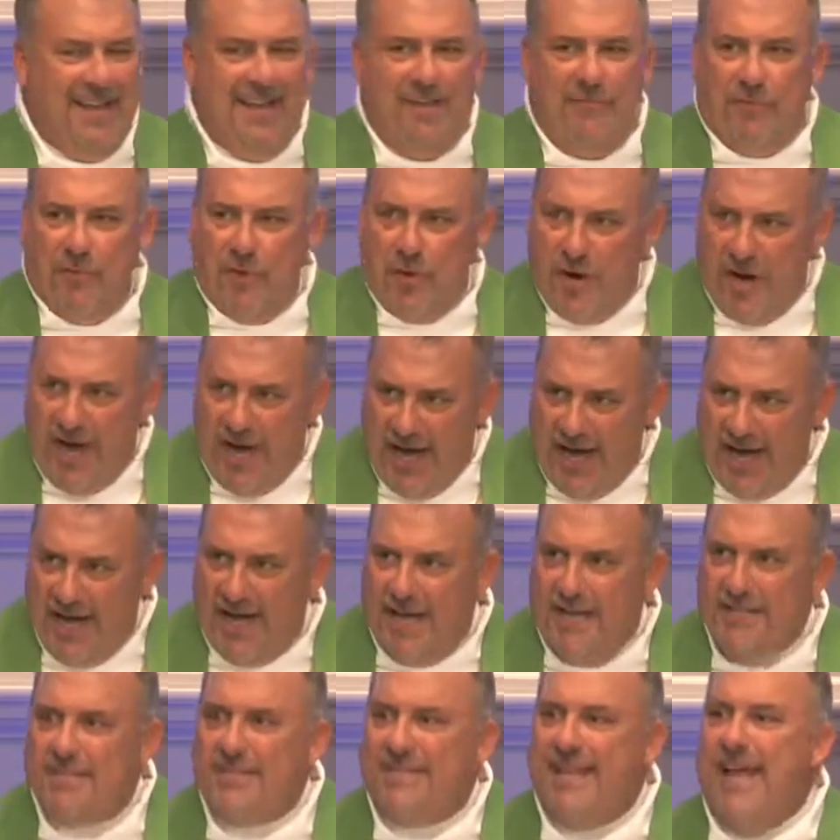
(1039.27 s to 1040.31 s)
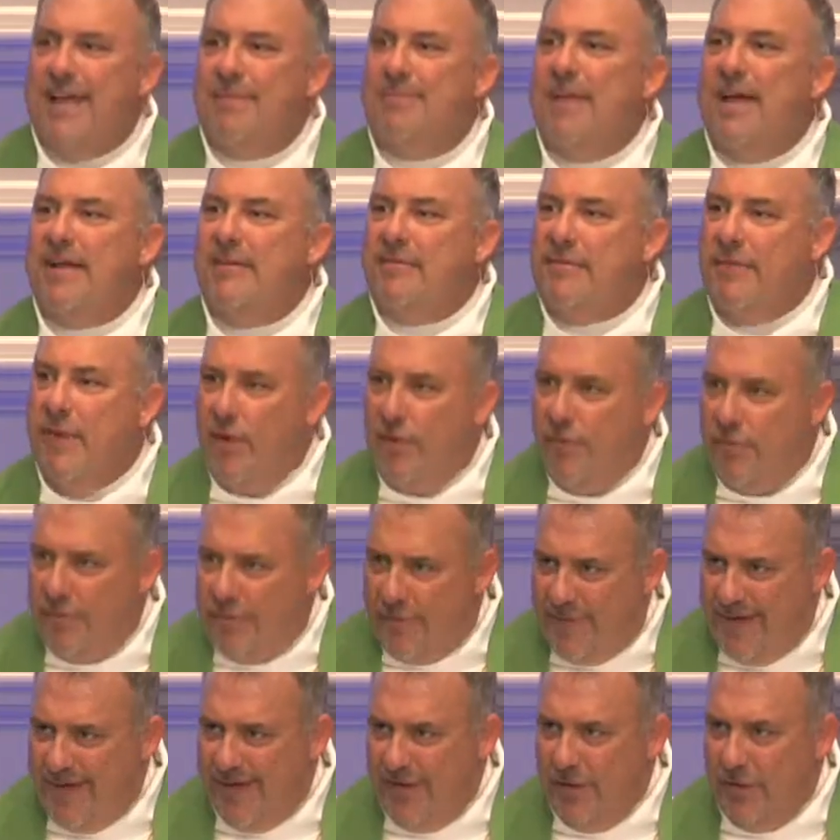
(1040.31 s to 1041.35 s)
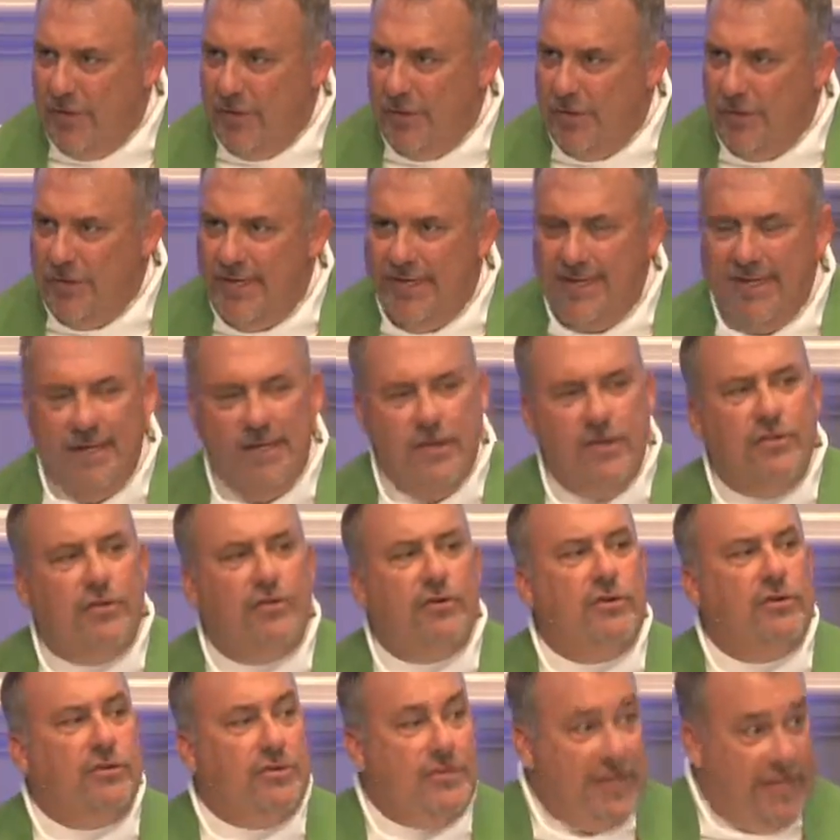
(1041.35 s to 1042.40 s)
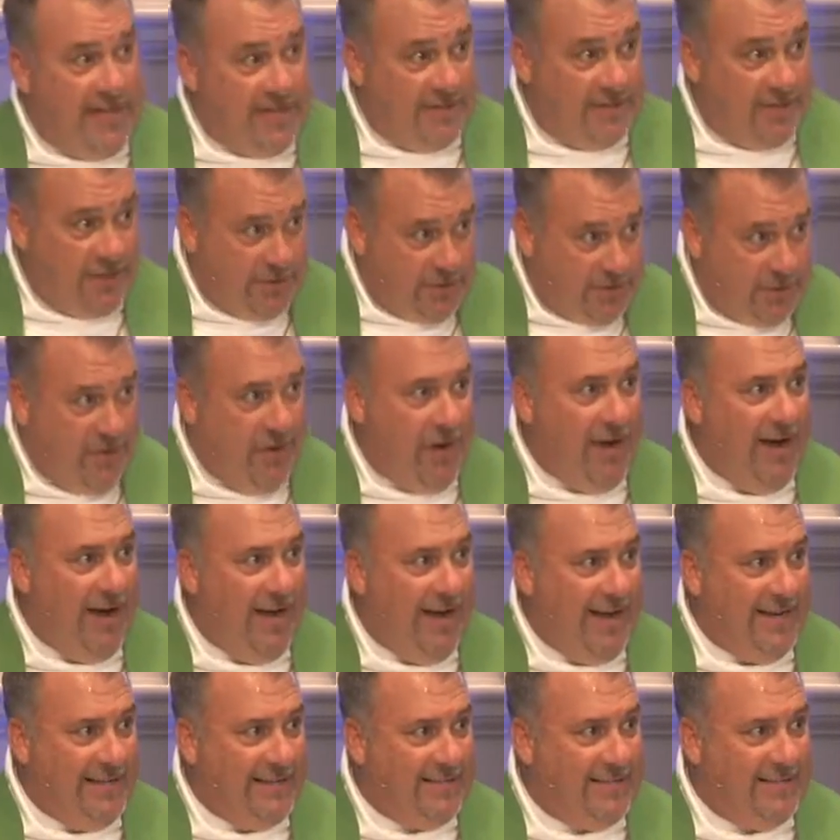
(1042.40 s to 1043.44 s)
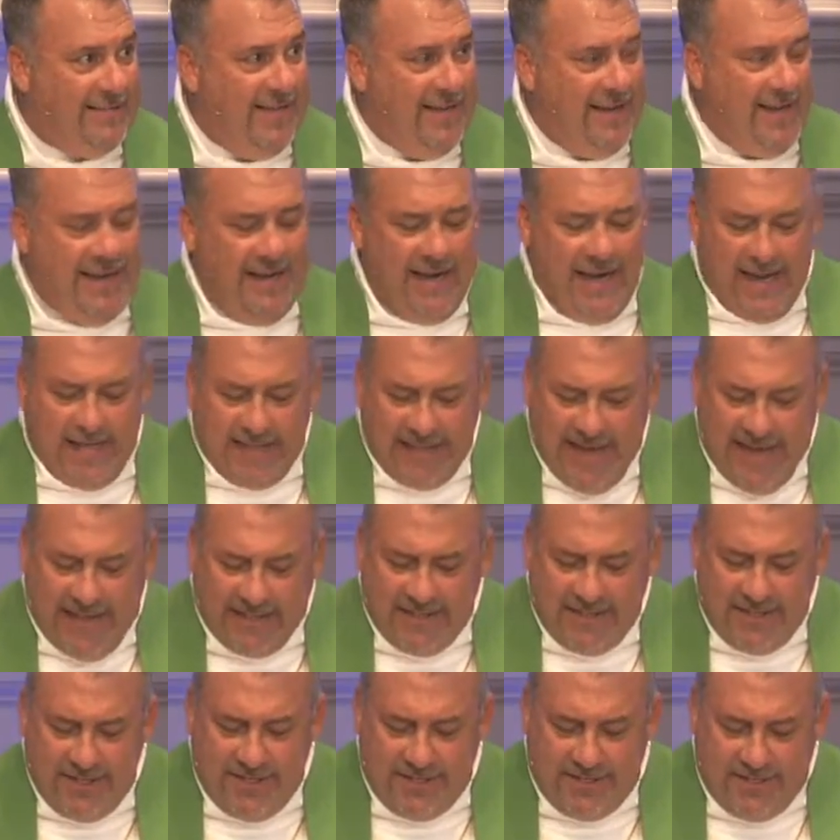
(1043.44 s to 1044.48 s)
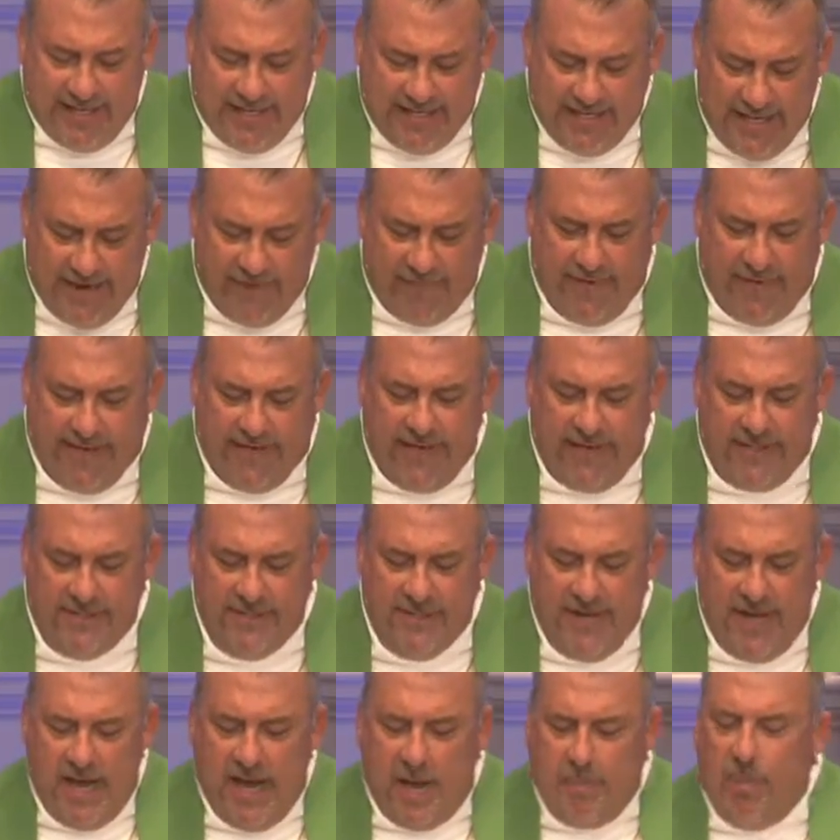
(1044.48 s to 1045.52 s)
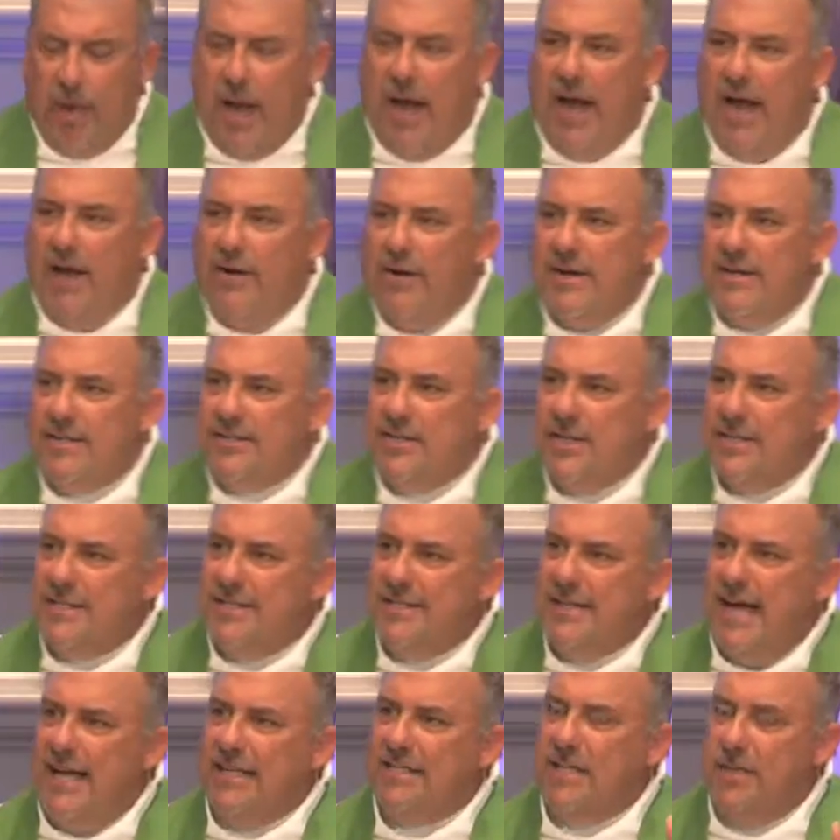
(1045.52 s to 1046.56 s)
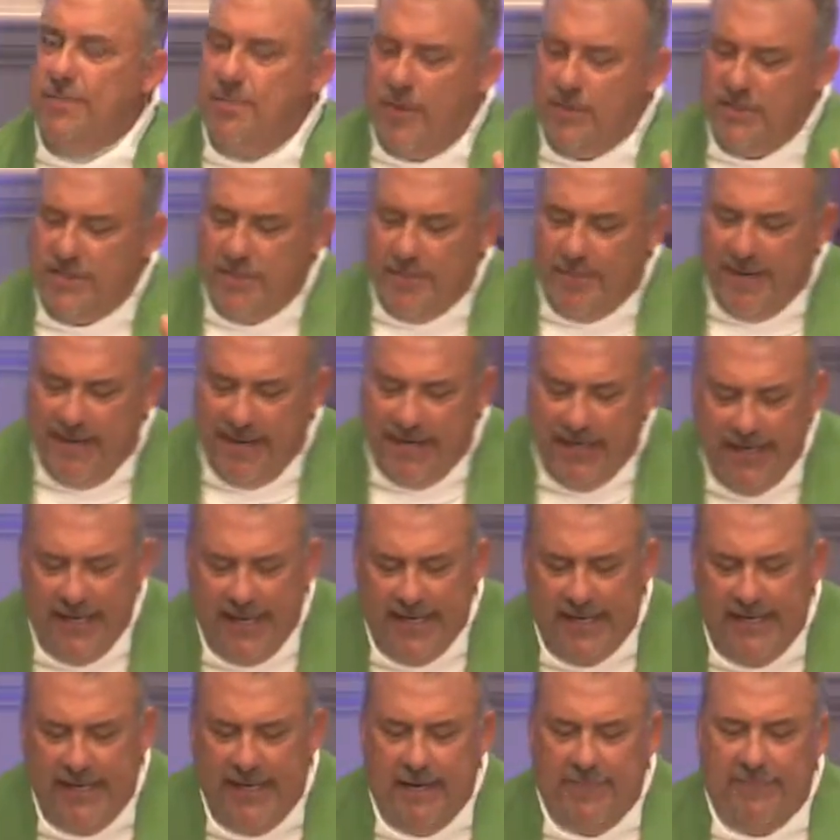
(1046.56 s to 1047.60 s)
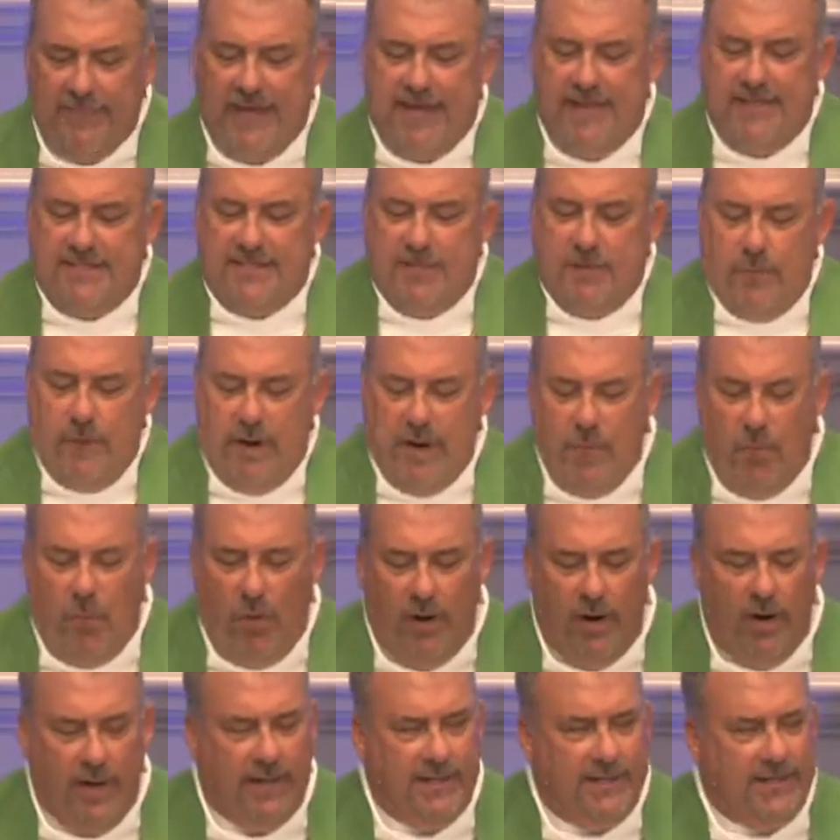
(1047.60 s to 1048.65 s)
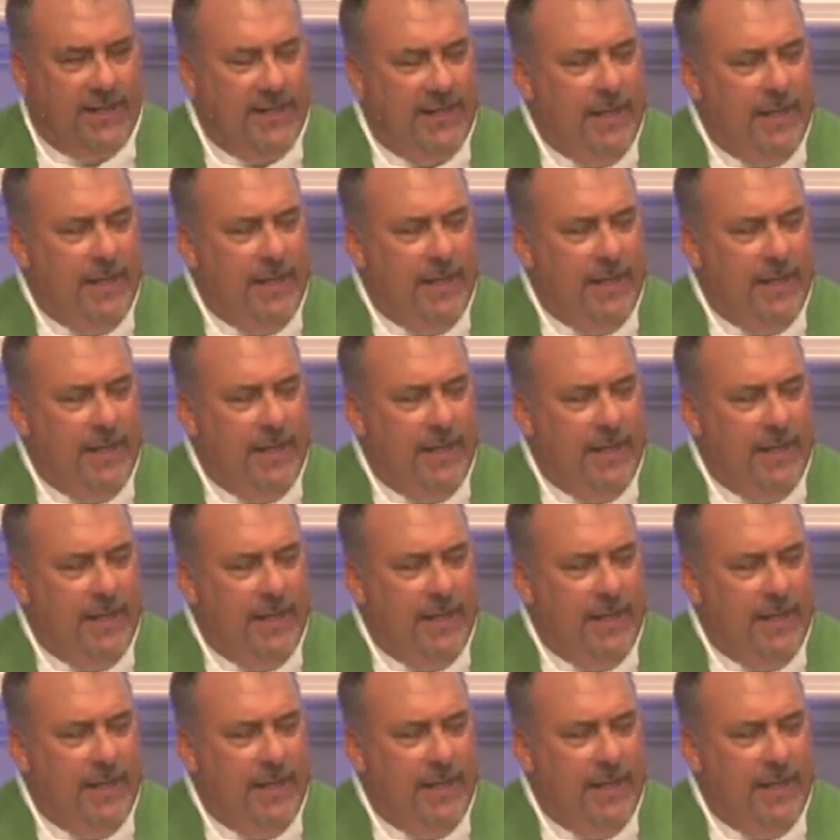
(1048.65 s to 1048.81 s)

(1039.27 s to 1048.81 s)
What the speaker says: for us have been fulfilled through Jesus Christ. And that's the significance. Prayer is just not supposed to be a litany of things that we want,